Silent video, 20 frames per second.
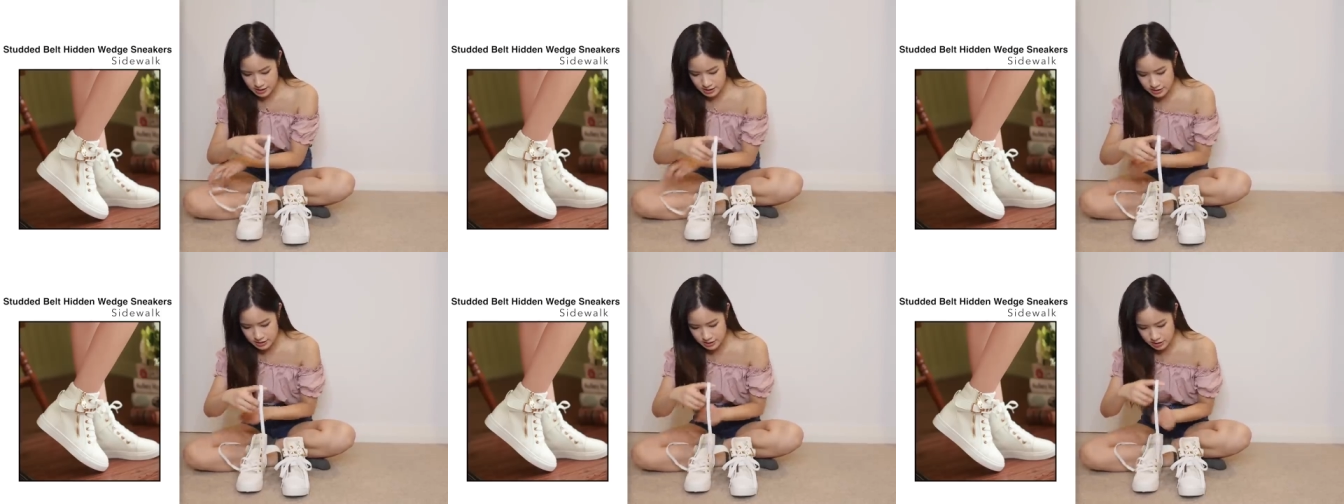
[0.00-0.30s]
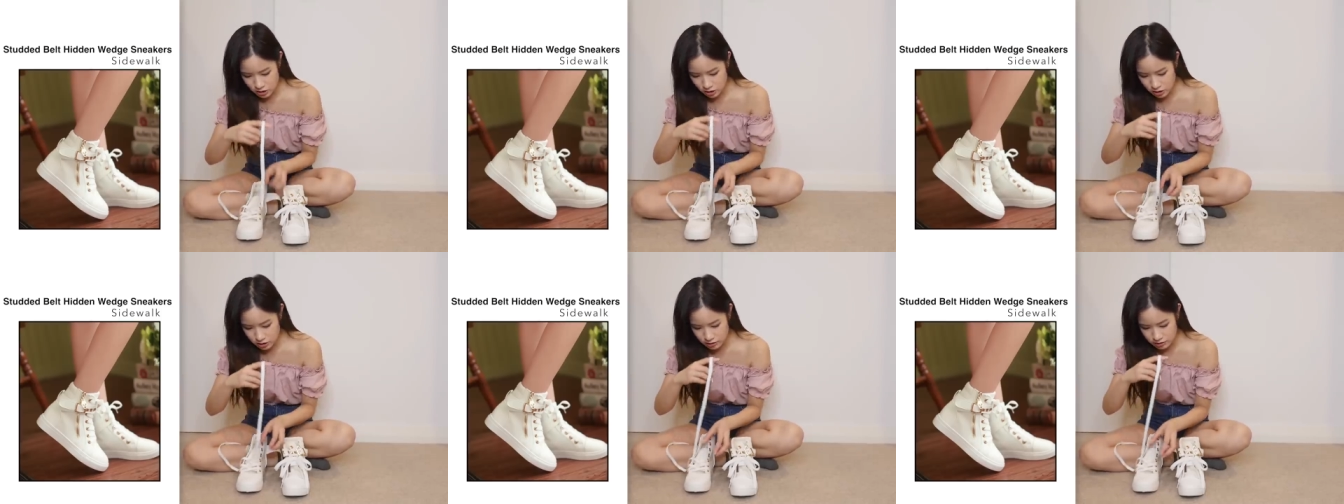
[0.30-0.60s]
It's
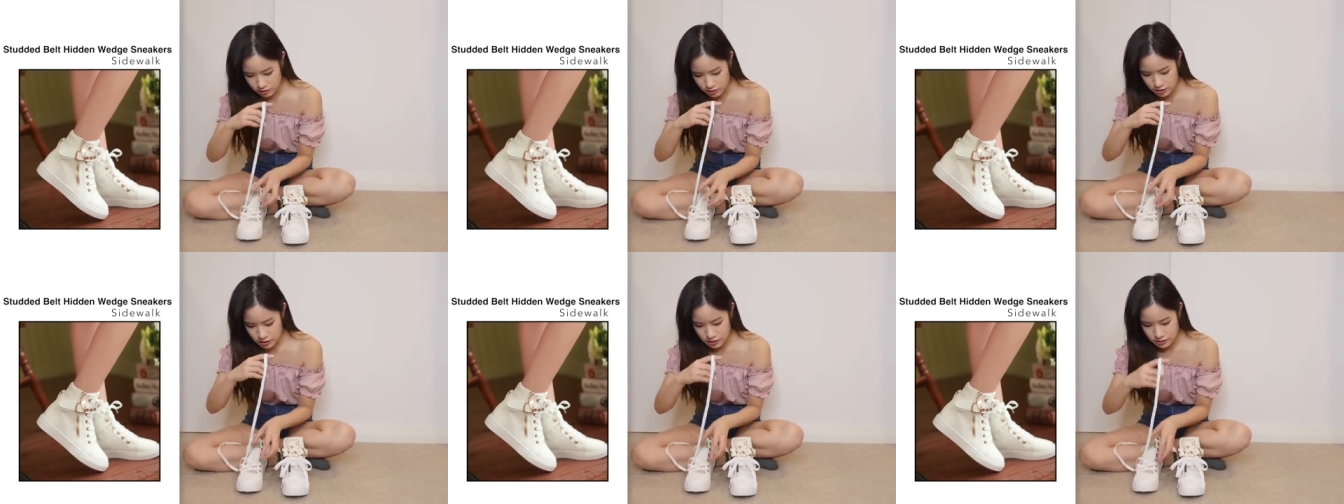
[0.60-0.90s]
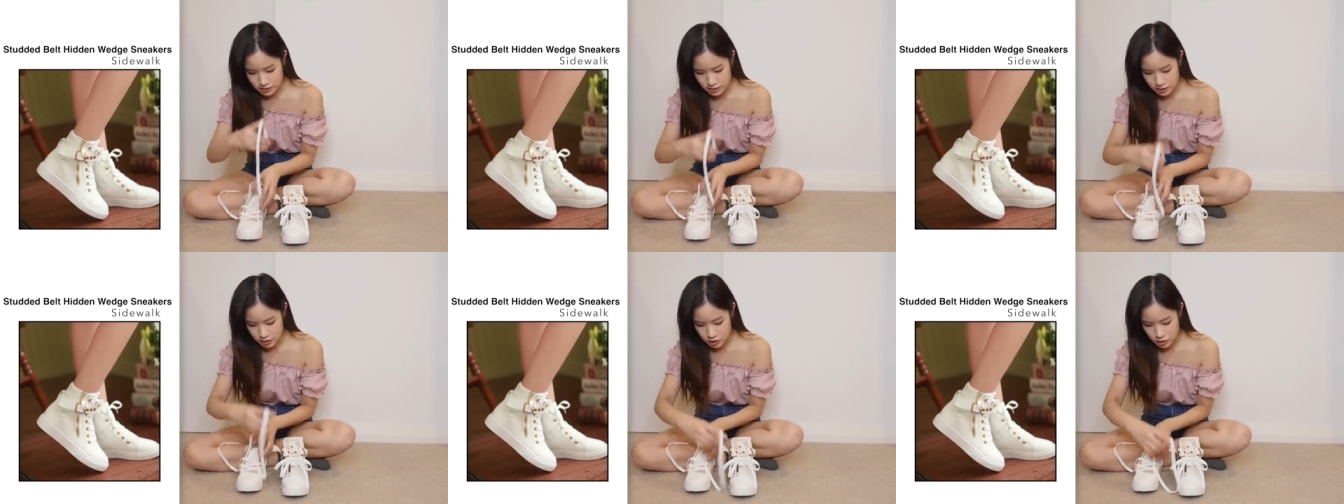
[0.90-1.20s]
not
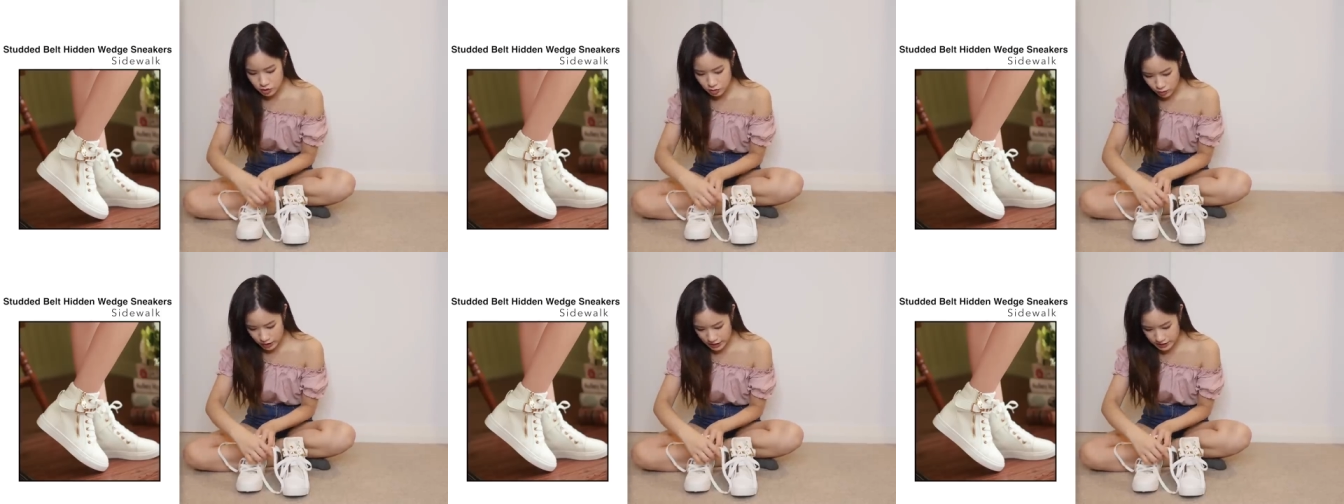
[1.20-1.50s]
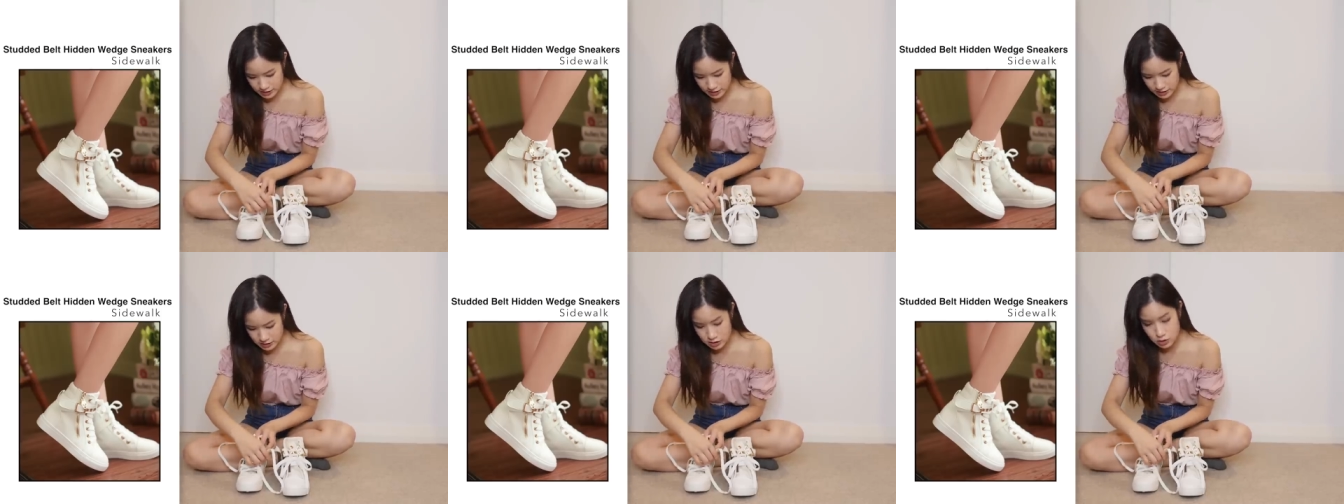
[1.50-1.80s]
the
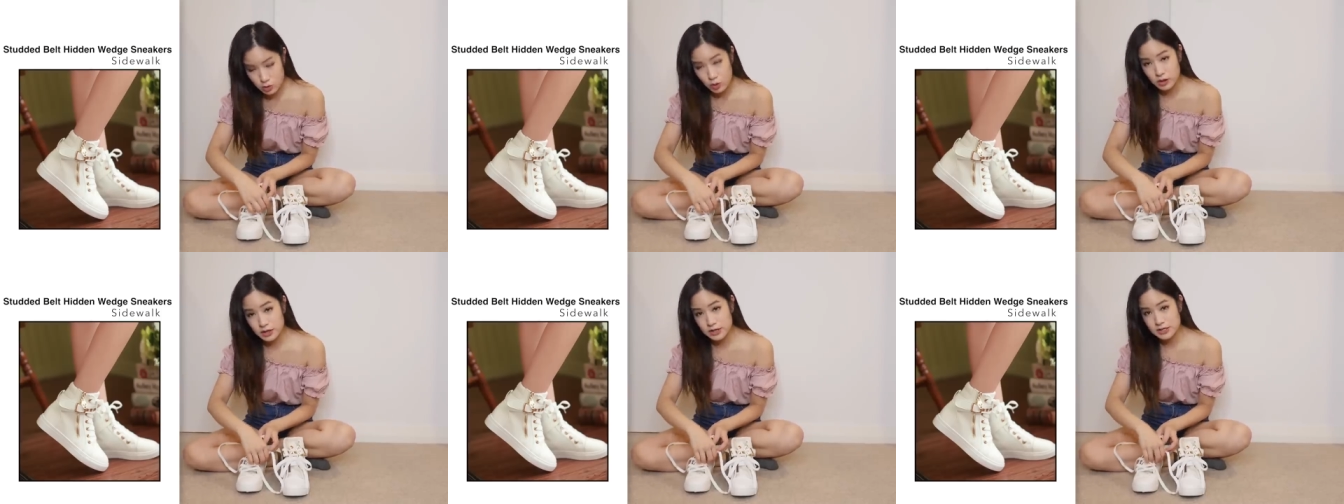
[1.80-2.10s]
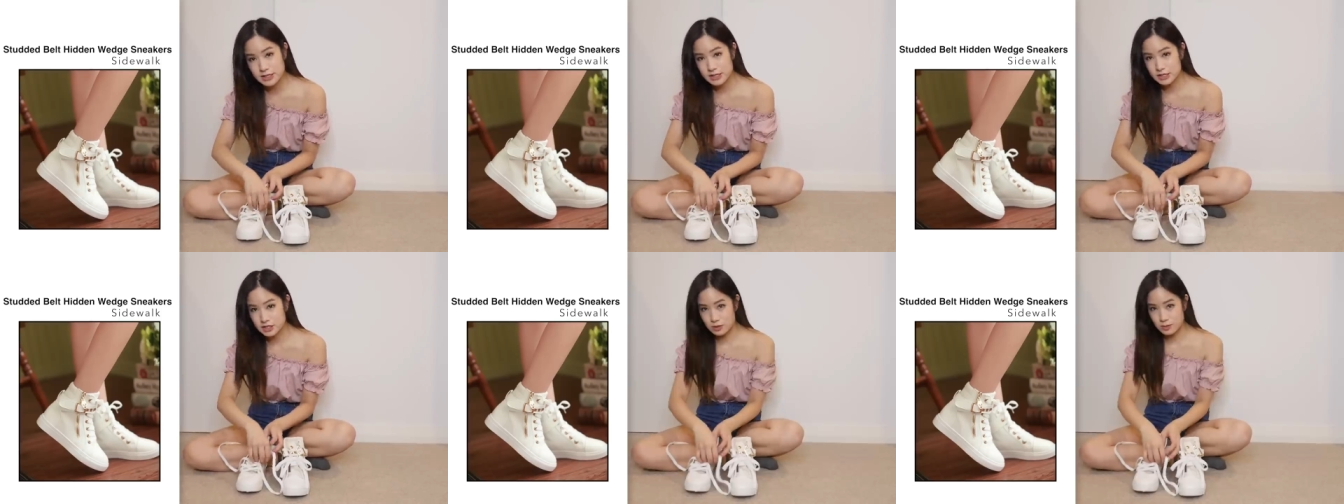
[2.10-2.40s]
greatest
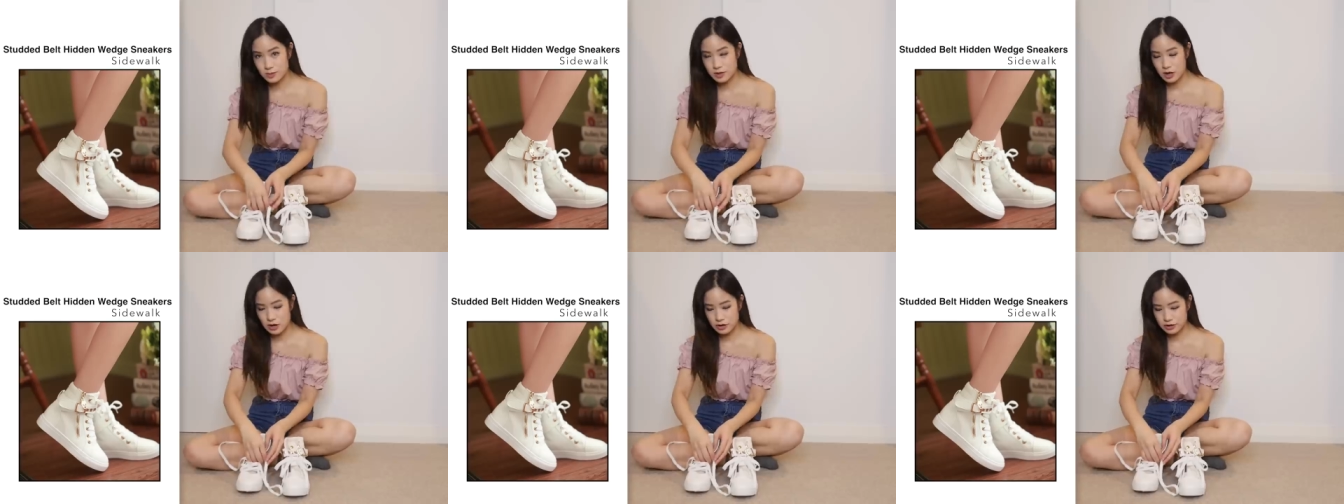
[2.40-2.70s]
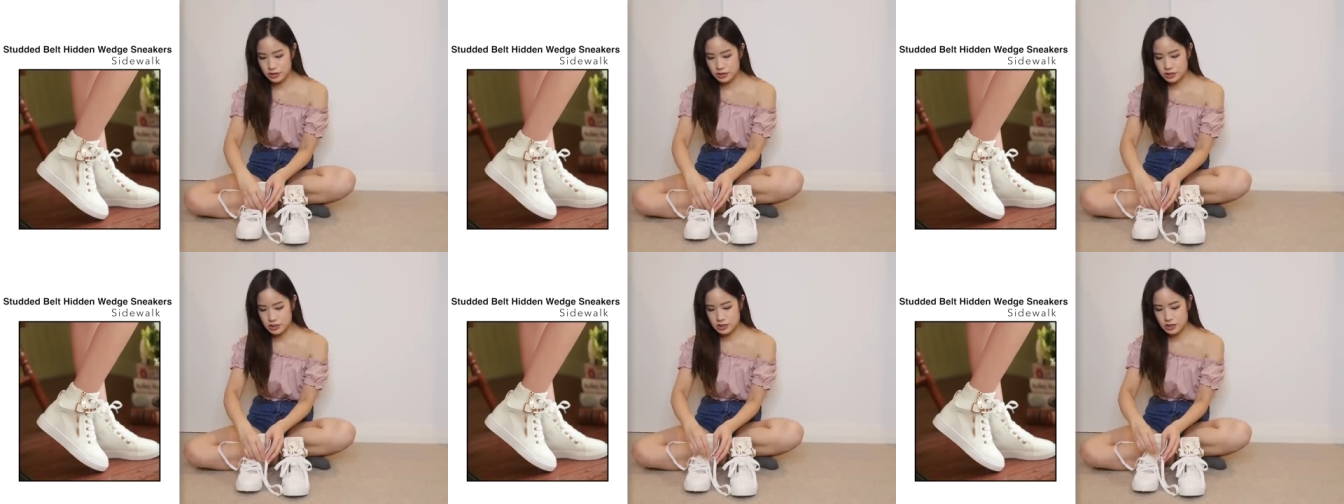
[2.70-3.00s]
quality, to be
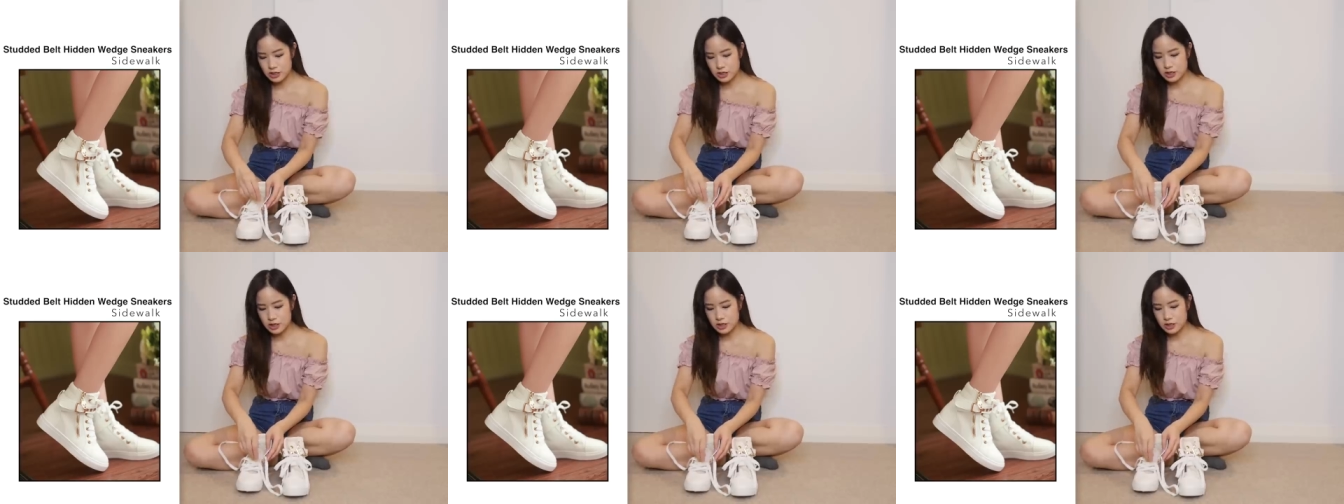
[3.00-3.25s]
honest.